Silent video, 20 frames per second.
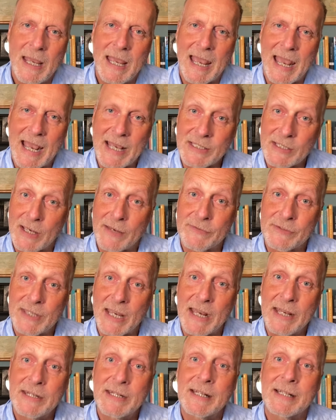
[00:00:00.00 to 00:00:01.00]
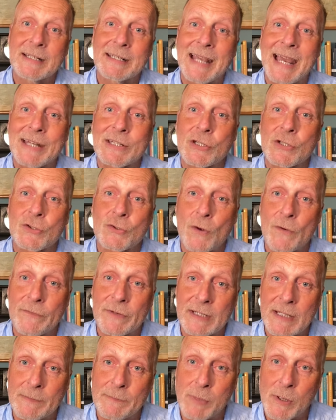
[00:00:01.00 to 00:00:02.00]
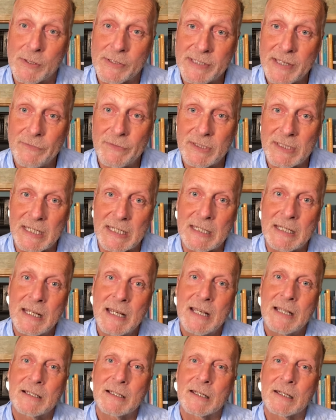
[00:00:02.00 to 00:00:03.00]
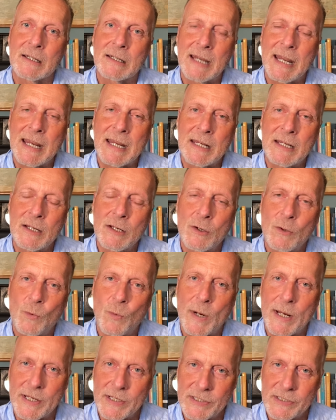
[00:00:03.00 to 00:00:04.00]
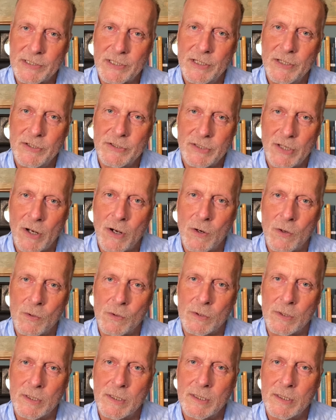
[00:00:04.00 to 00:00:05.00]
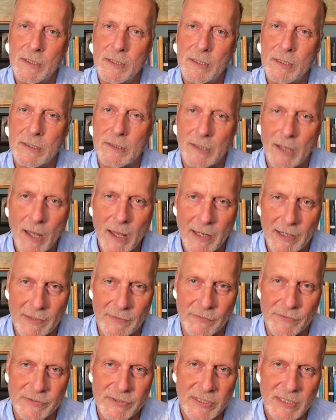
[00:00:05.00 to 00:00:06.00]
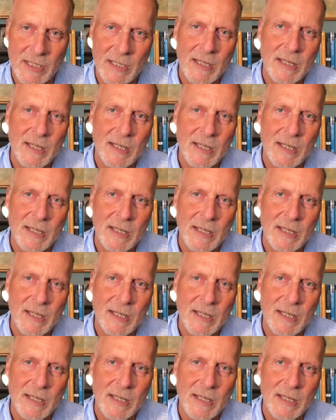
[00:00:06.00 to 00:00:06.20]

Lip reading: As I've said, catastrophic impulsivity can lay waste to whole lives.